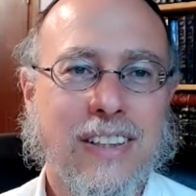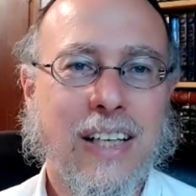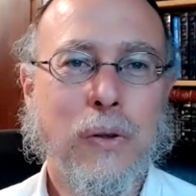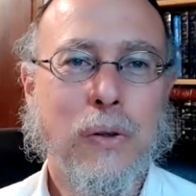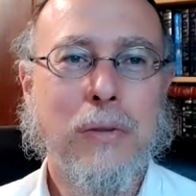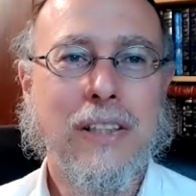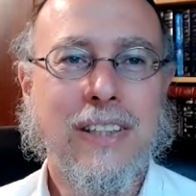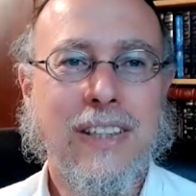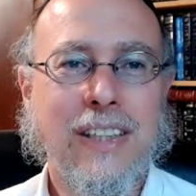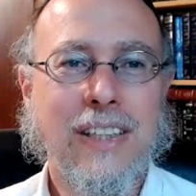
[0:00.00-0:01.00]
They would be
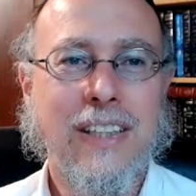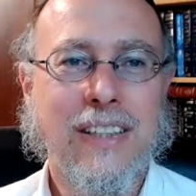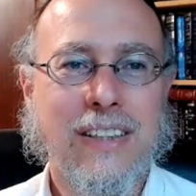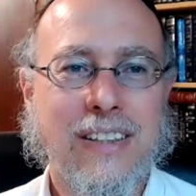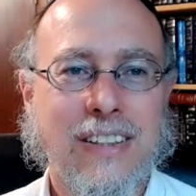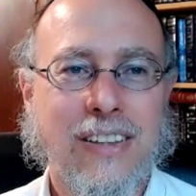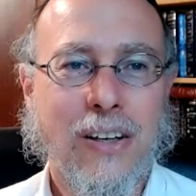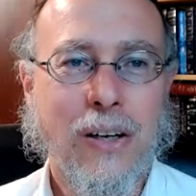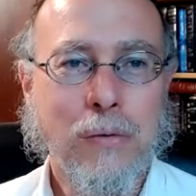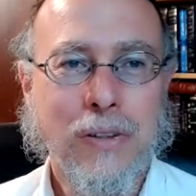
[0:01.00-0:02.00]
seen
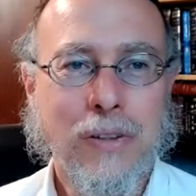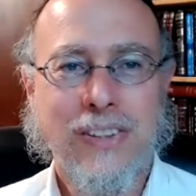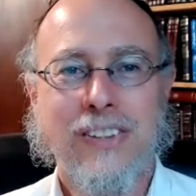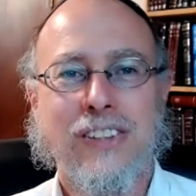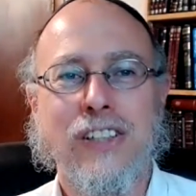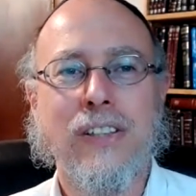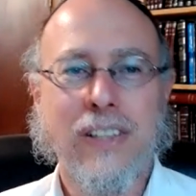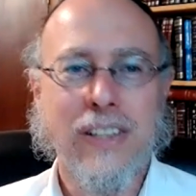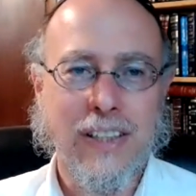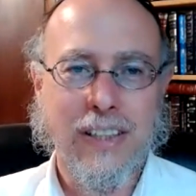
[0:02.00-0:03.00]
almost
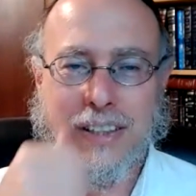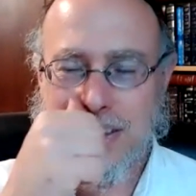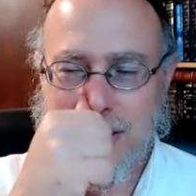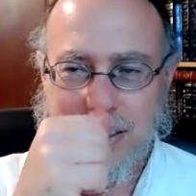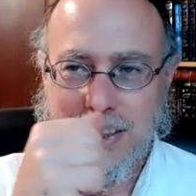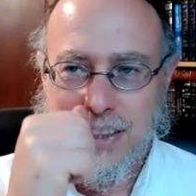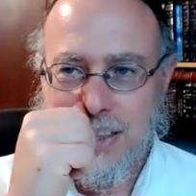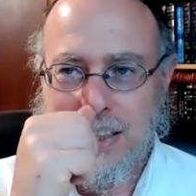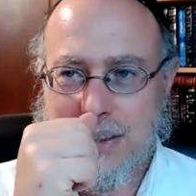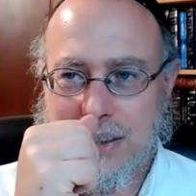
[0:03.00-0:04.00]
certainly
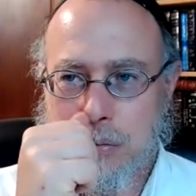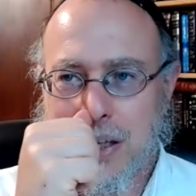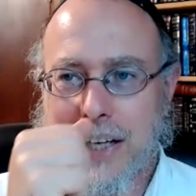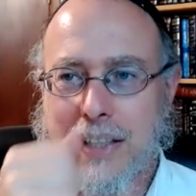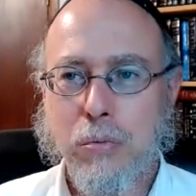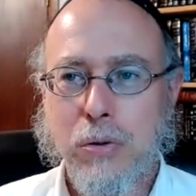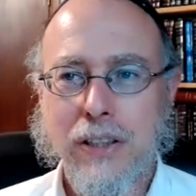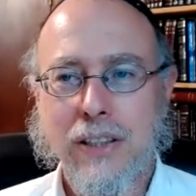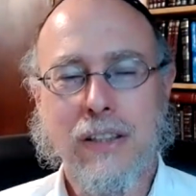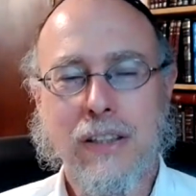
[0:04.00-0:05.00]
as a blind
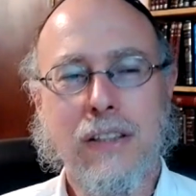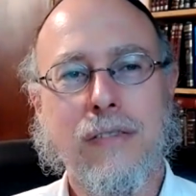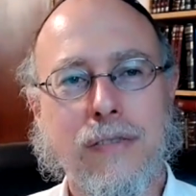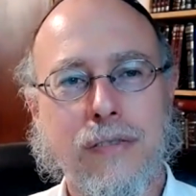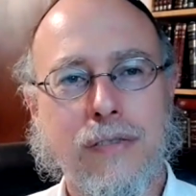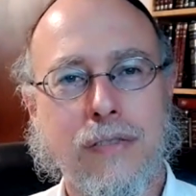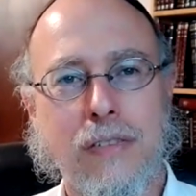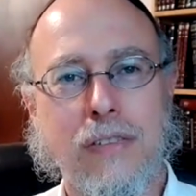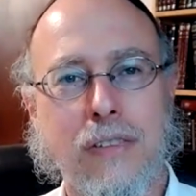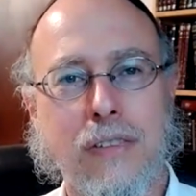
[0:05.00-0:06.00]
person
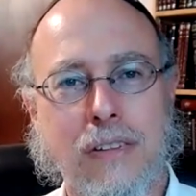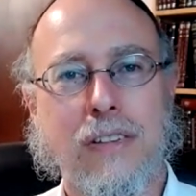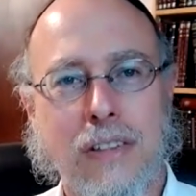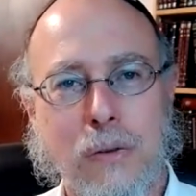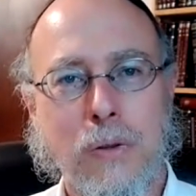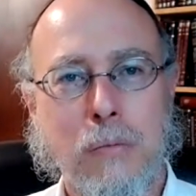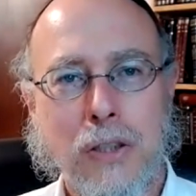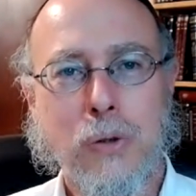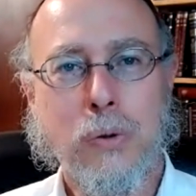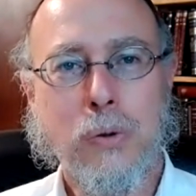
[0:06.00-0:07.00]
who would
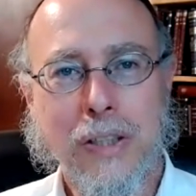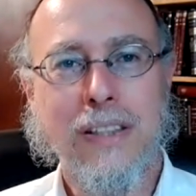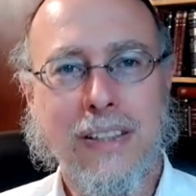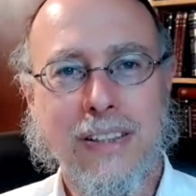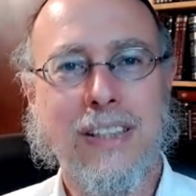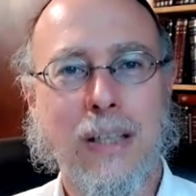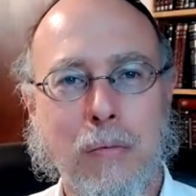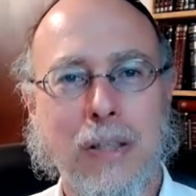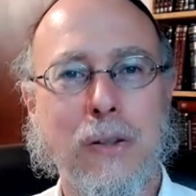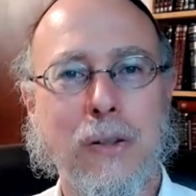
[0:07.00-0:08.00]
be treated as
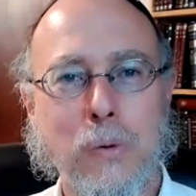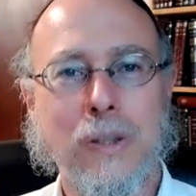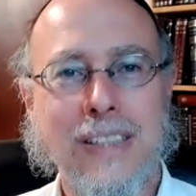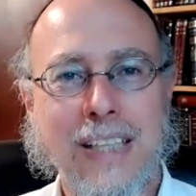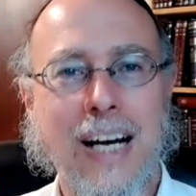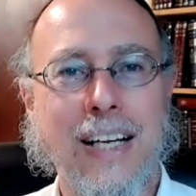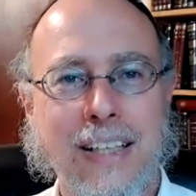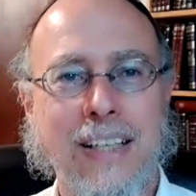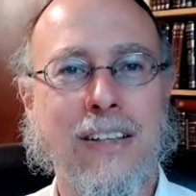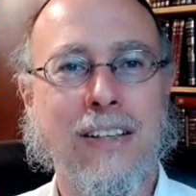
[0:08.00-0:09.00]
somebody who's not
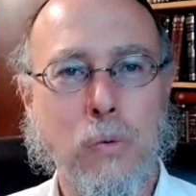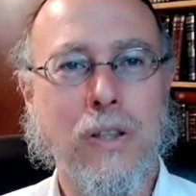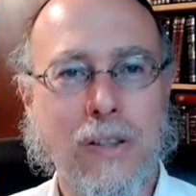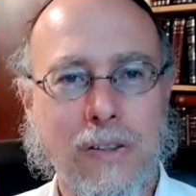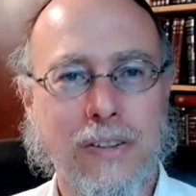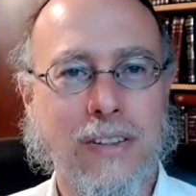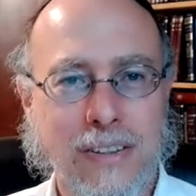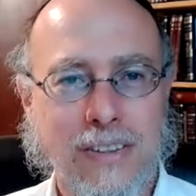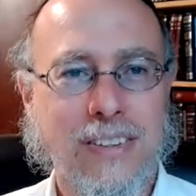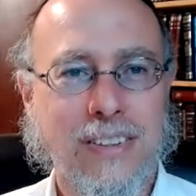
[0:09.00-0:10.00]
in the world.
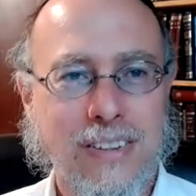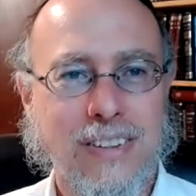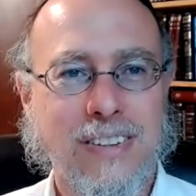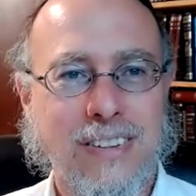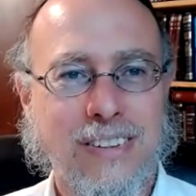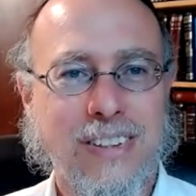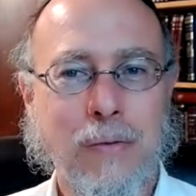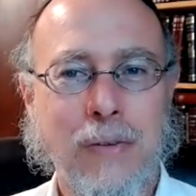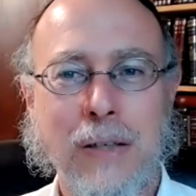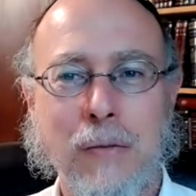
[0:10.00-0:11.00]
There's
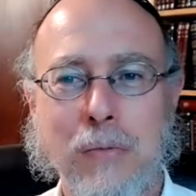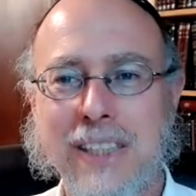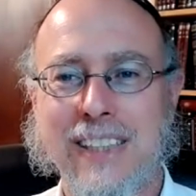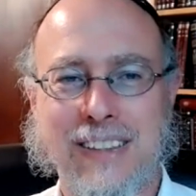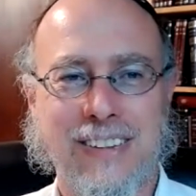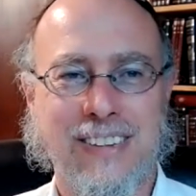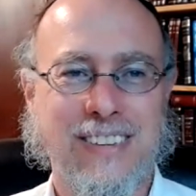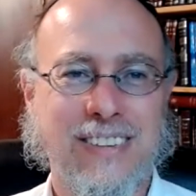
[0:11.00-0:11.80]
something missing.